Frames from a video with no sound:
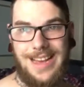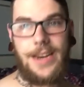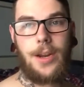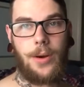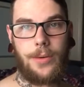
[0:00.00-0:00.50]

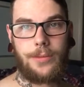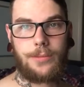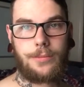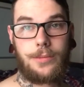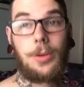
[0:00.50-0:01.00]
I don't.
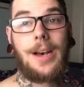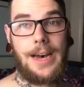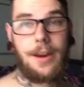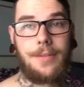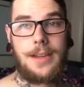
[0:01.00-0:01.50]
So I
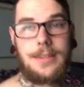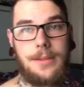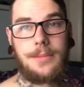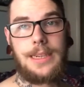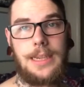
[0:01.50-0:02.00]
gotta find
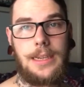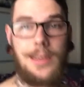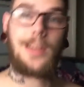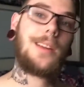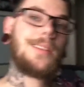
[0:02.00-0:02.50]
something to eat.
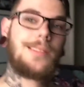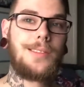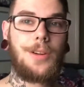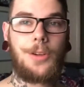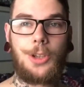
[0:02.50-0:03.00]

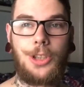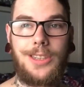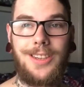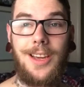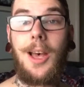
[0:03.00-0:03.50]
So does
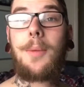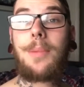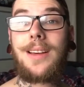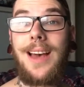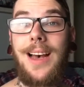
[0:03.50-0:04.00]
she.
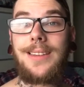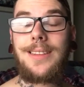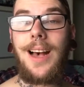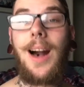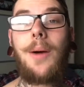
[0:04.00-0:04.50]
But
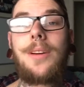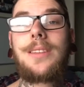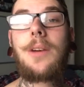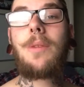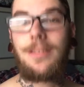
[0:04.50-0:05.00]
guys, I want to
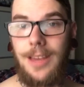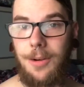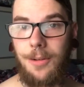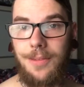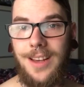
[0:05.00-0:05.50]
say one thing
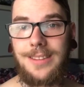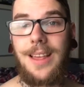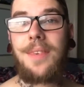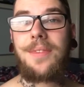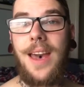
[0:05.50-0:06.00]
real
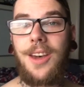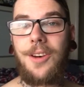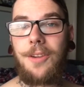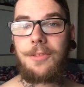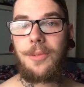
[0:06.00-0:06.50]
fast. Thank
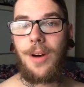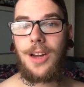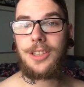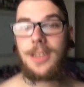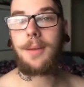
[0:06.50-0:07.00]
y'all for
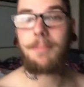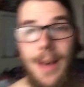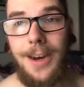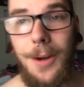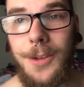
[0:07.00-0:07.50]
watching.
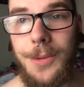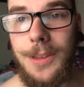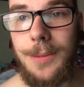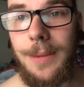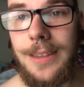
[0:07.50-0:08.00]
My nose
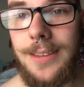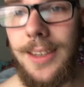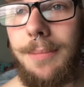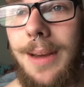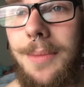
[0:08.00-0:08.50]
ring's messed
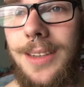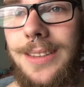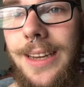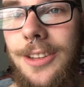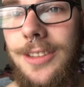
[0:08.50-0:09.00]
up. My
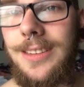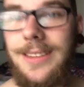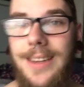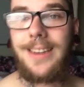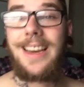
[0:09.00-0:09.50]
mustache
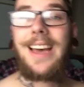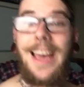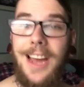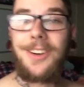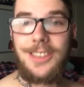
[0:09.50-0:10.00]
isn't done.
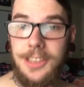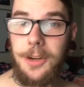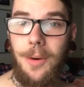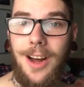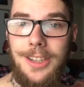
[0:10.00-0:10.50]
And you're
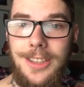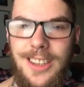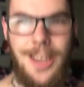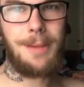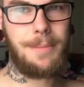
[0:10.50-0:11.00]
still watching.
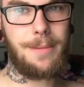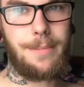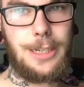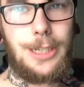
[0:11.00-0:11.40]
But my